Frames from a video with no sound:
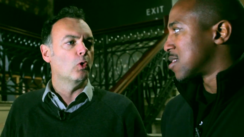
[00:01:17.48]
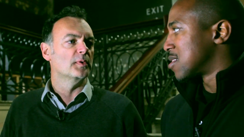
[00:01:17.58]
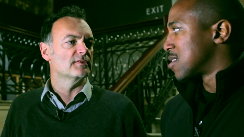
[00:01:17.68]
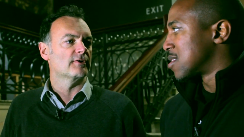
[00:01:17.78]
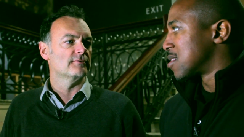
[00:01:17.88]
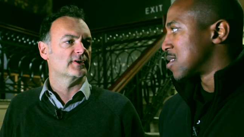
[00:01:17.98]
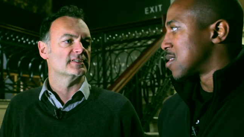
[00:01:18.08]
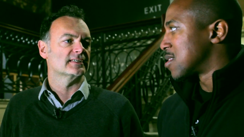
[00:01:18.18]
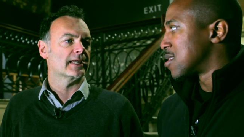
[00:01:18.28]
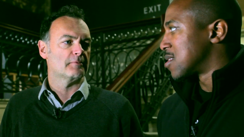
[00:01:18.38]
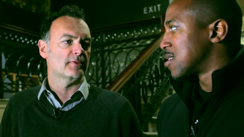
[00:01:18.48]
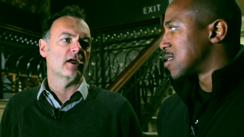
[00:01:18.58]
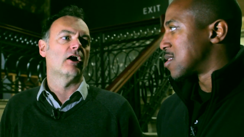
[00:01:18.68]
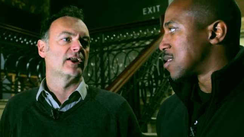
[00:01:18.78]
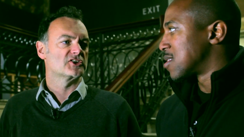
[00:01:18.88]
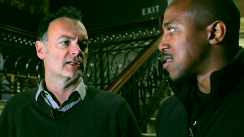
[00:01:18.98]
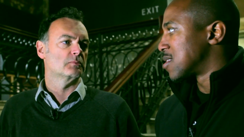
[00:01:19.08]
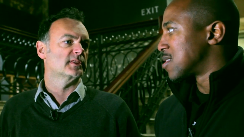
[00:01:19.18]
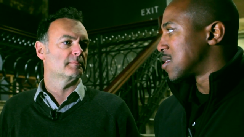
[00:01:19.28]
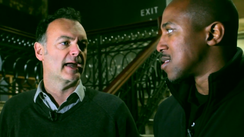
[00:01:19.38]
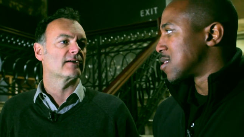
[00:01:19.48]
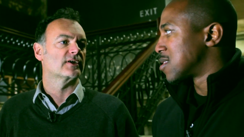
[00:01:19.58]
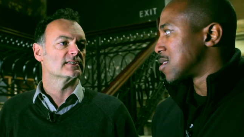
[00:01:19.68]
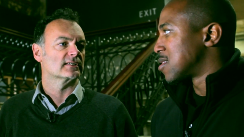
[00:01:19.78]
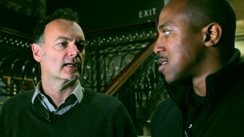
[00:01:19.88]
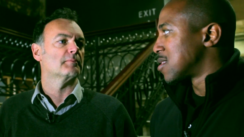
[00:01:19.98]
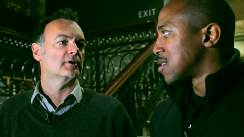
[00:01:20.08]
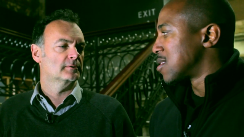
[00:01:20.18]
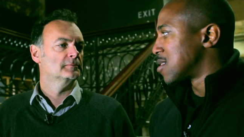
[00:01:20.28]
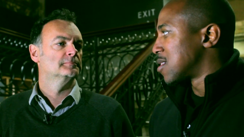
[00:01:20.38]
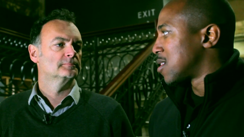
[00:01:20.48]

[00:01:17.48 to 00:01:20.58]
Speaker 1: more with the front-facing camera than actually with the back-facing camera.